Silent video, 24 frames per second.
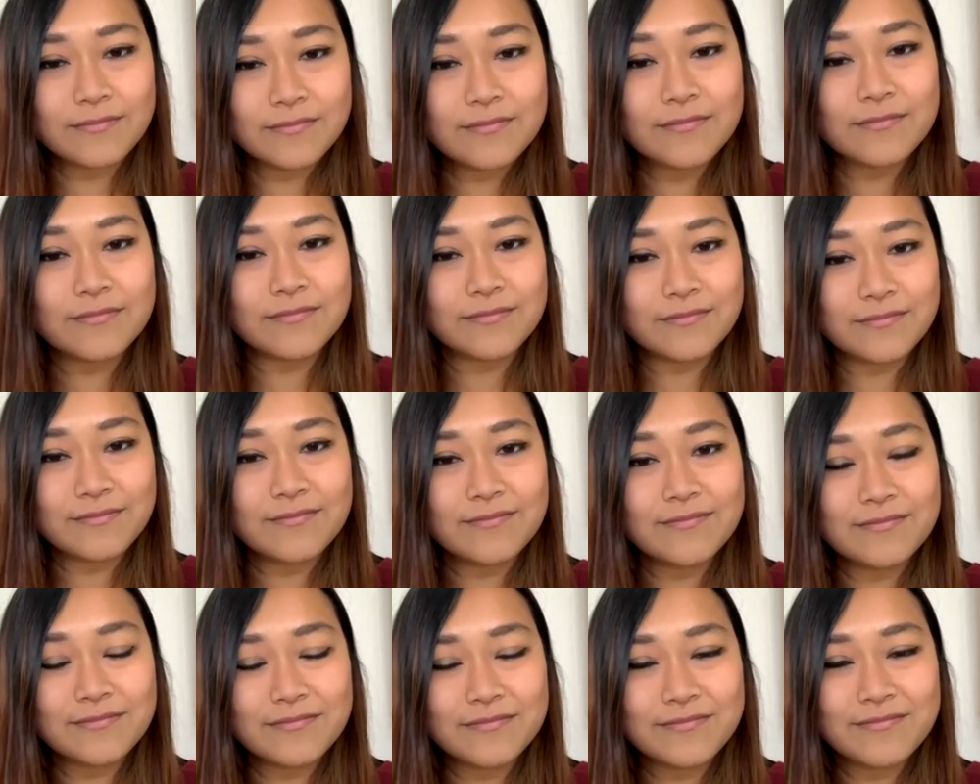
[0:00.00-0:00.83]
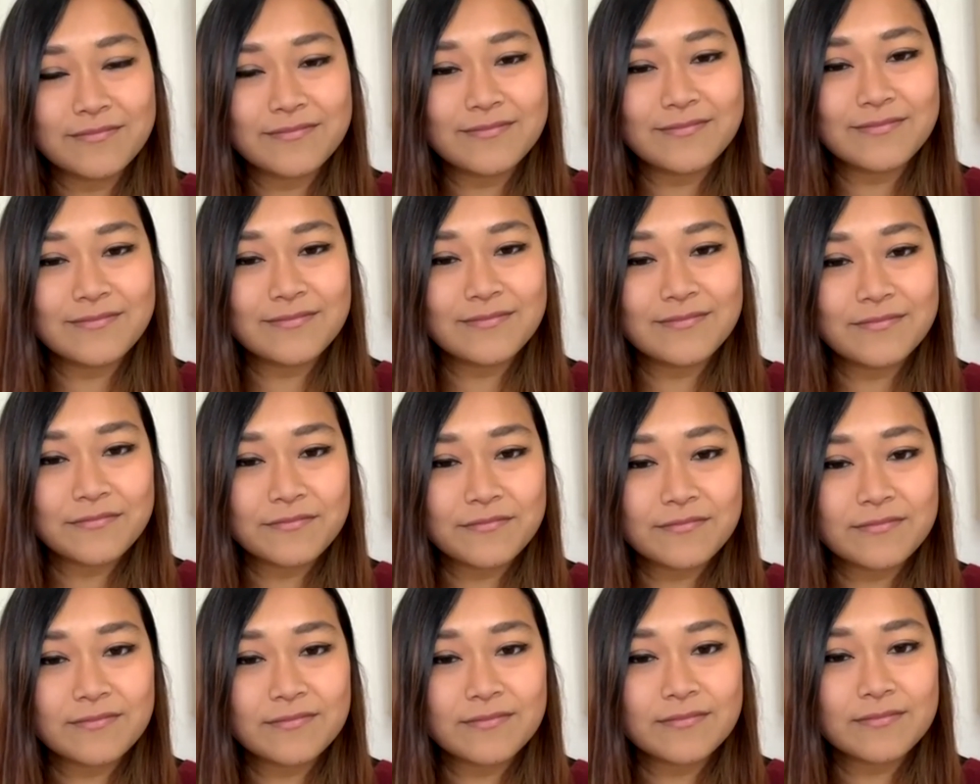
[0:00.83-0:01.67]

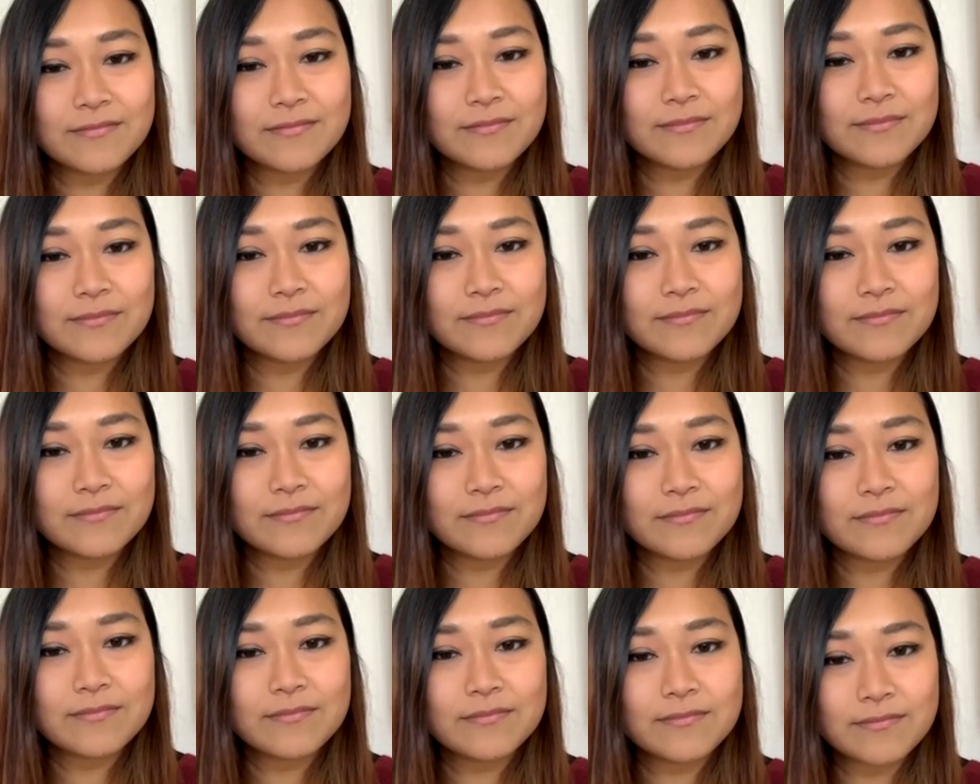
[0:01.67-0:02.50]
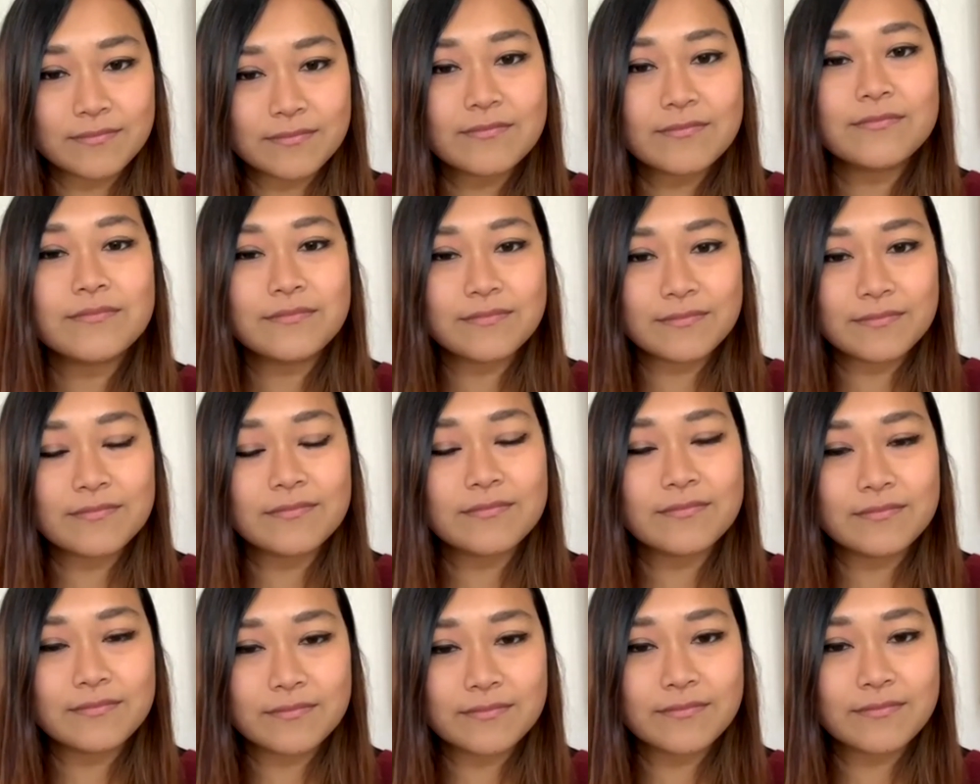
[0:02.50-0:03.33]

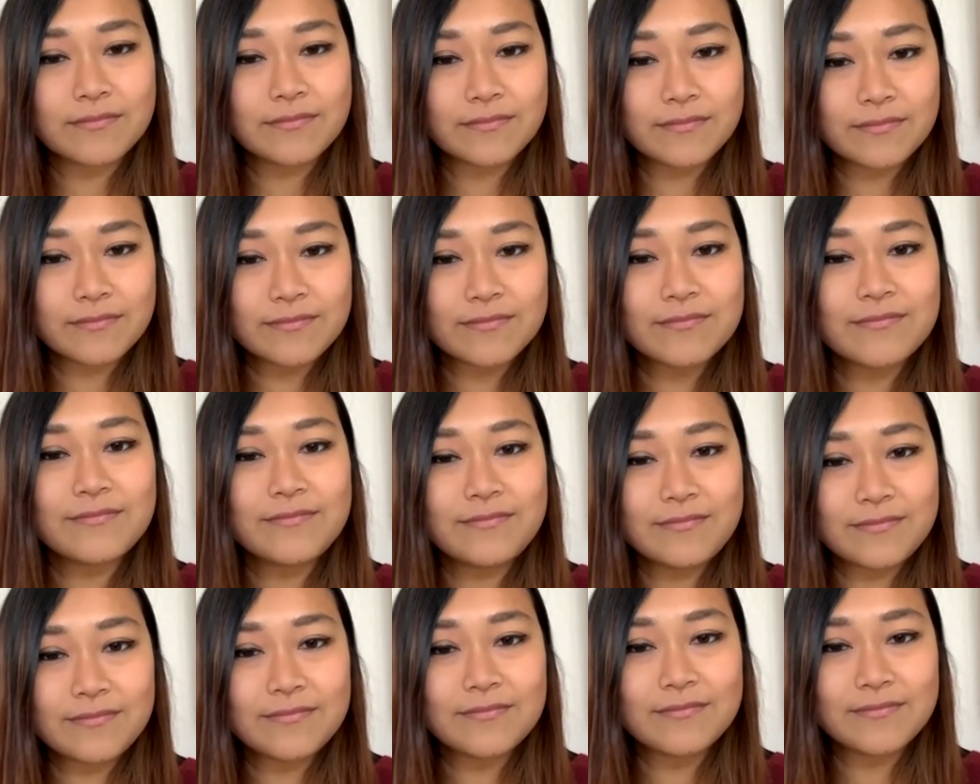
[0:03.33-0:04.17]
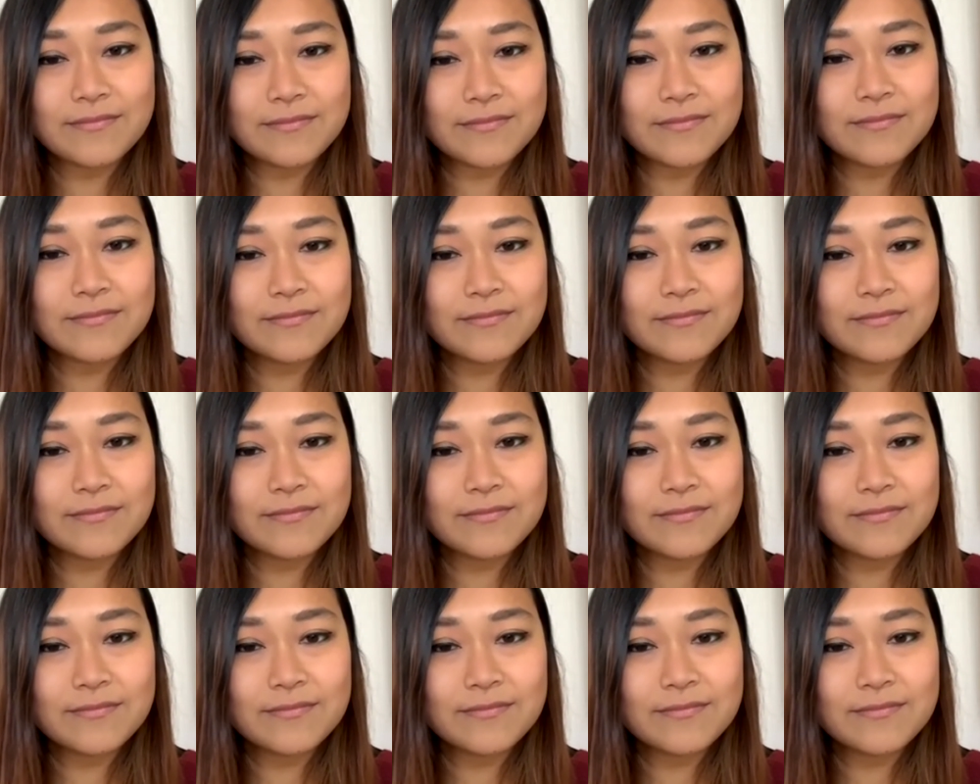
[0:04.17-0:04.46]
The person shown says nothing.